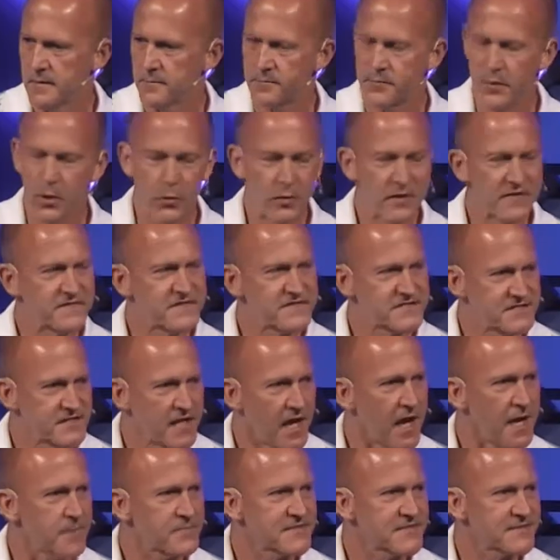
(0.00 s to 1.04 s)
But we've
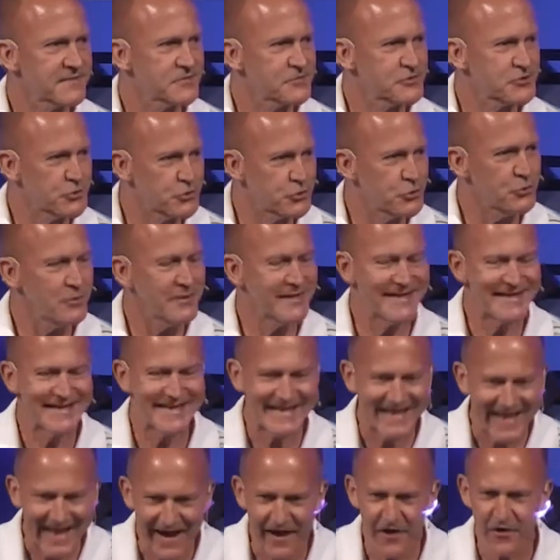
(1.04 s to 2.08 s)
stopped truly
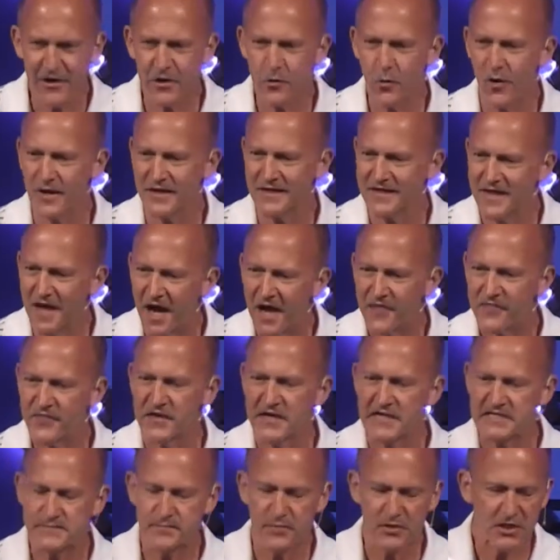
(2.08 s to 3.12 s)
caring what God
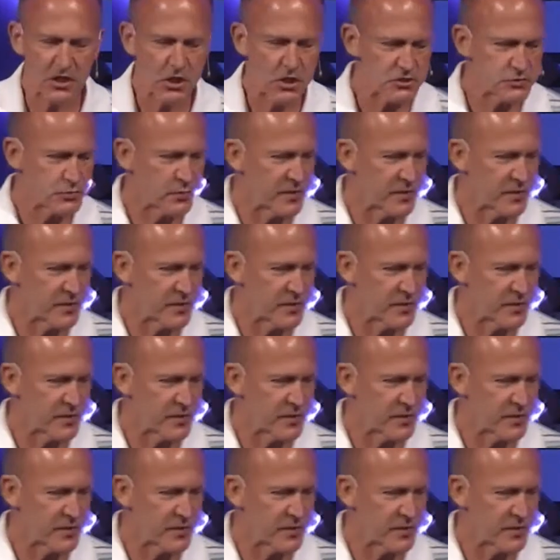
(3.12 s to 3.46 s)
thinks because